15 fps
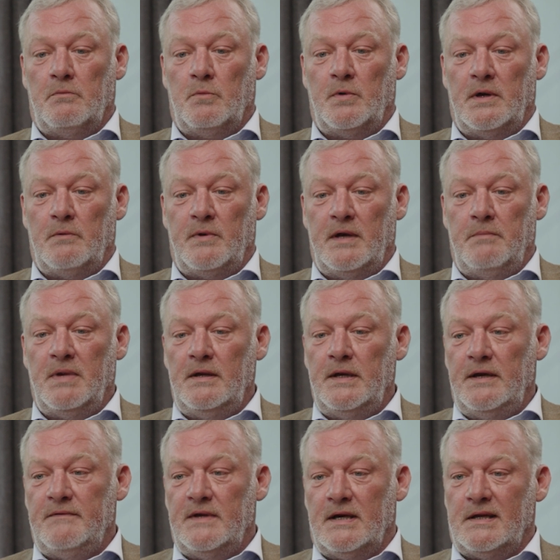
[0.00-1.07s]
We
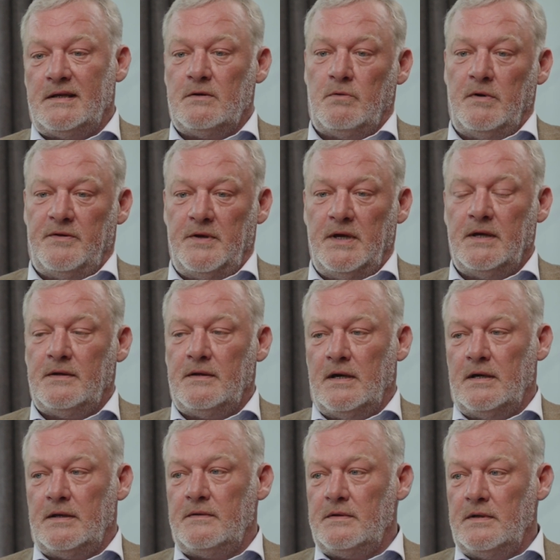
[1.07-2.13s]
believe that, or we think
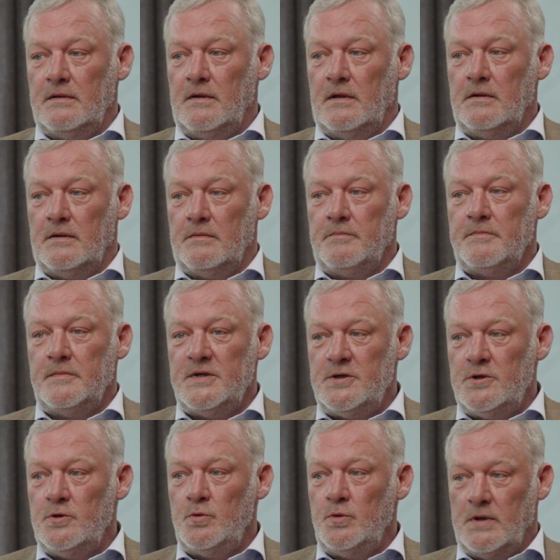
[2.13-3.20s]
that
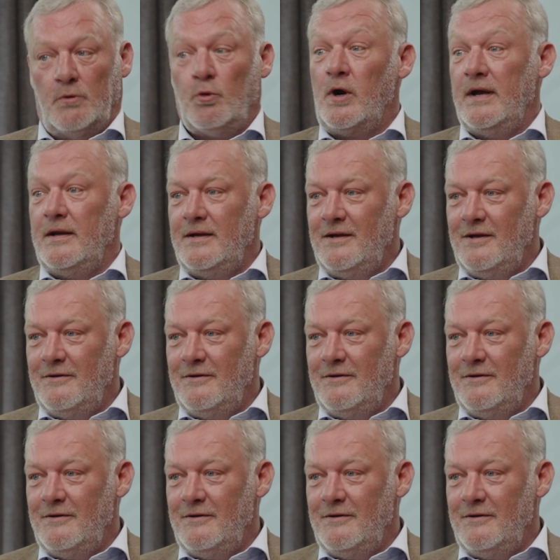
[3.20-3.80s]
you or any